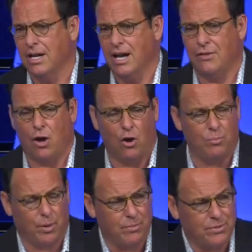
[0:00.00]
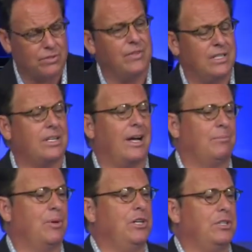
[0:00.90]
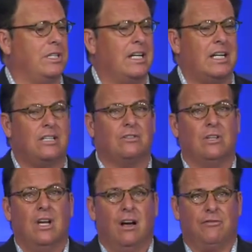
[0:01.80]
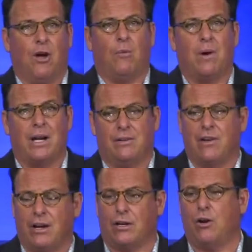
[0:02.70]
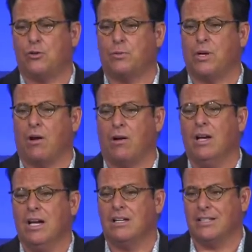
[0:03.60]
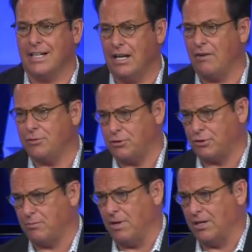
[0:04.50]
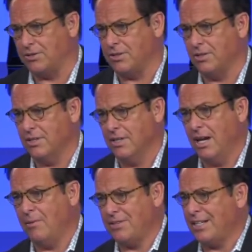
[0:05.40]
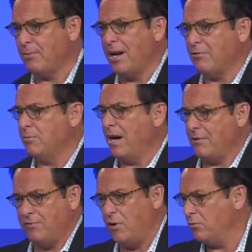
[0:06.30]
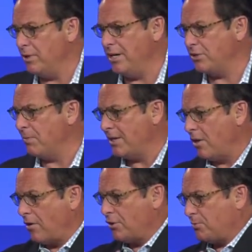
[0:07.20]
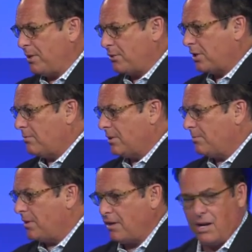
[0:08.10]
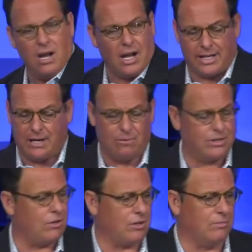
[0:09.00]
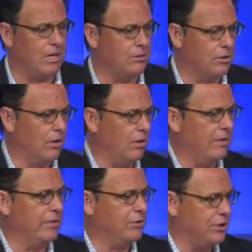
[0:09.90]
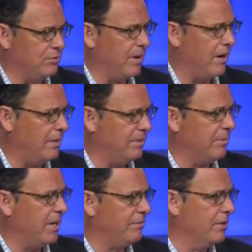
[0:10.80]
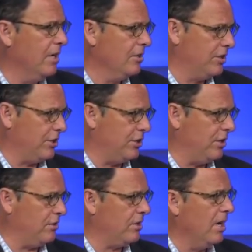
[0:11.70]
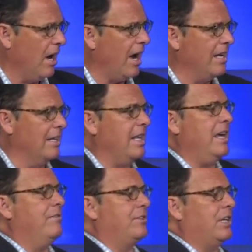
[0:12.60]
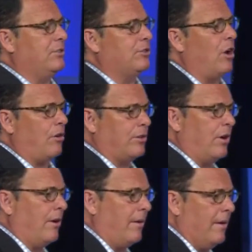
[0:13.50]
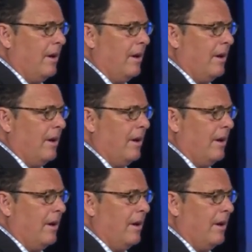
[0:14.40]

And the whole purpose of end time preaching, getting to a thought pattern of how close we are, is that He loves you so much. I mean, think about it. When my phone rings and my daughter's picture comes up there, I can't wait to talk to my little girl, even though she's married, been married for six years. I live to get to talk to her.